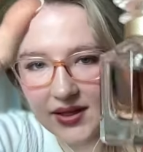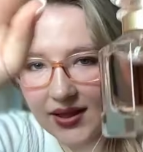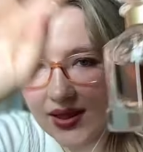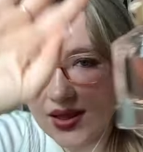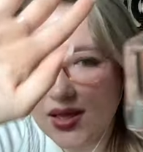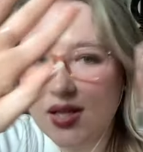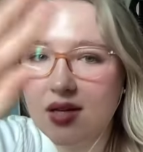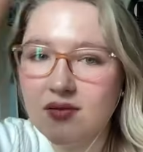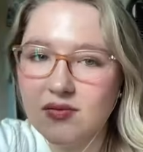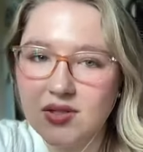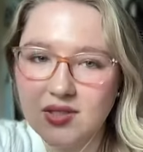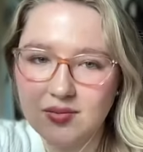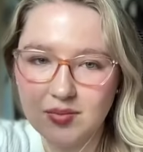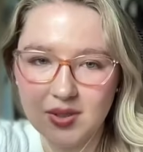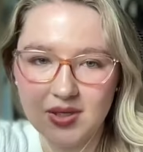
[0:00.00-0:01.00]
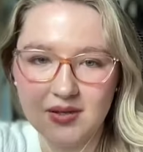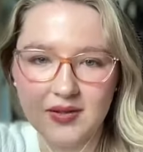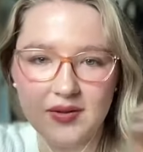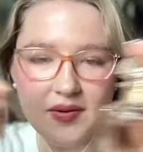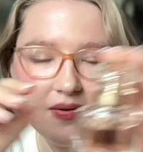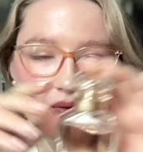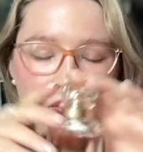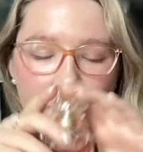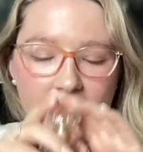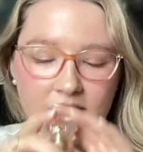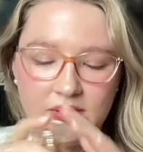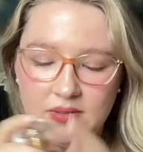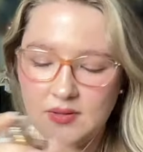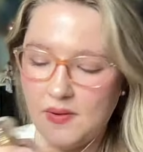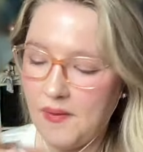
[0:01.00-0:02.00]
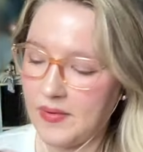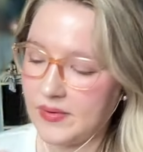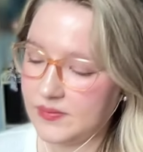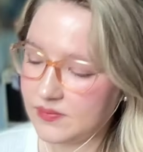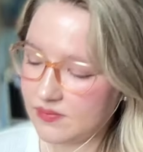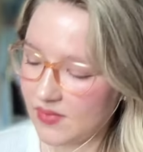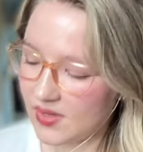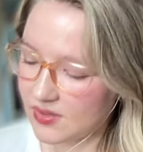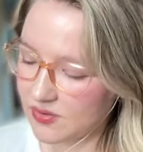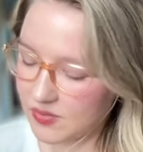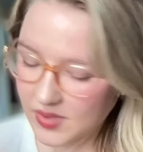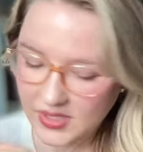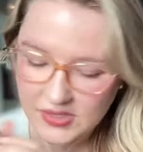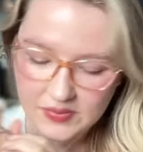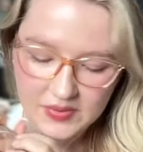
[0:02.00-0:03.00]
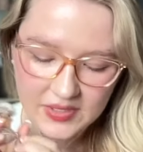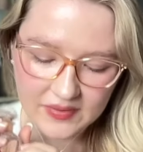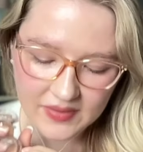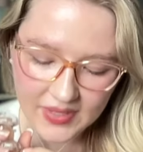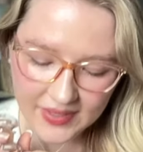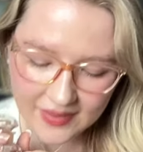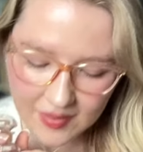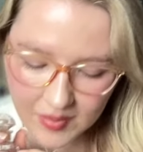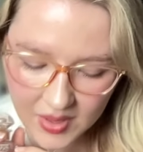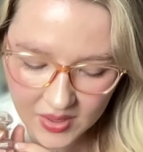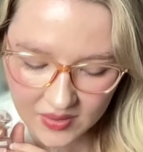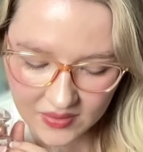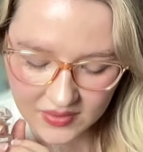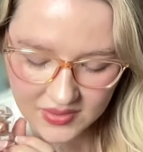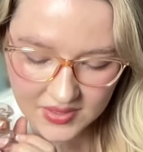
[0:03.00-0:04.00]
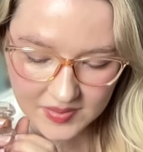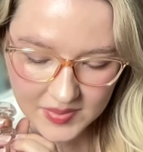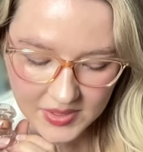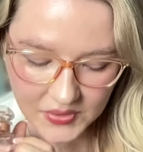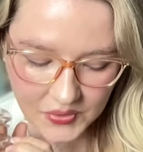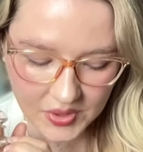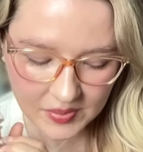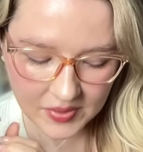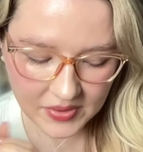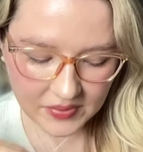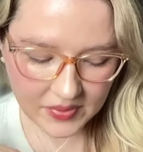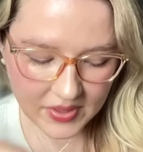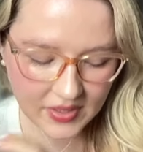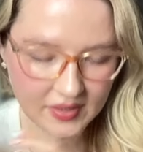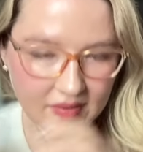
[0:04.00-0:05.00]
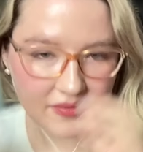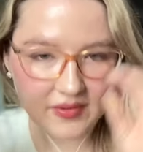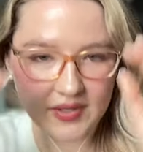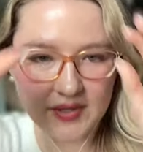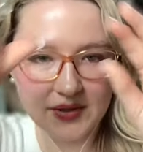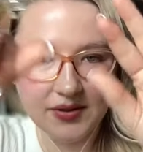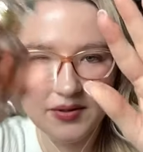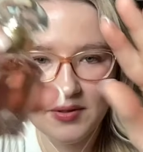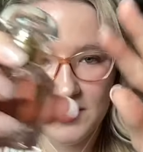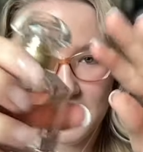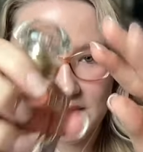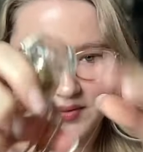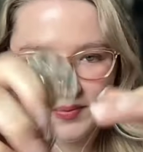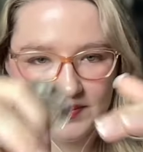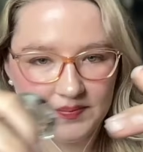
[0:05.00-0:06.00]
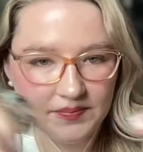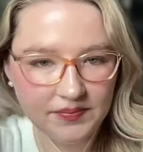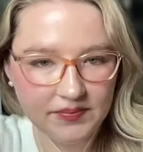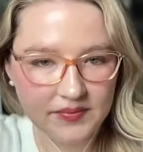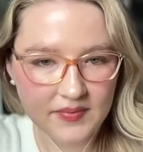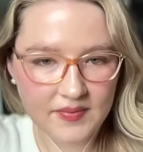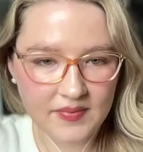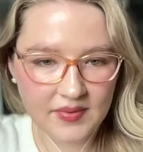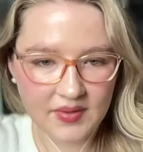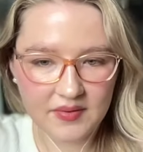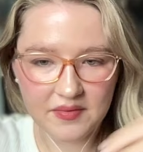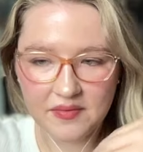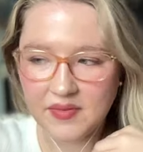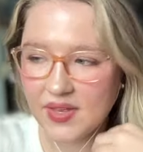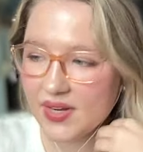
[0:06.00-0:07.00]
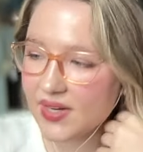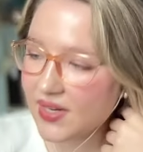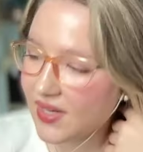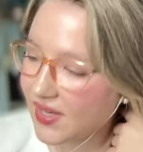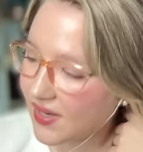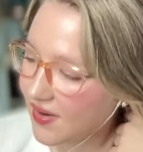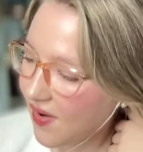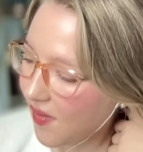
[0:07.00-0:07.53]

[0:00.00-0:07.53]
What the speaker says: I love this bottle. This reminds me of like the bottles that my grandma would have like on her vanity.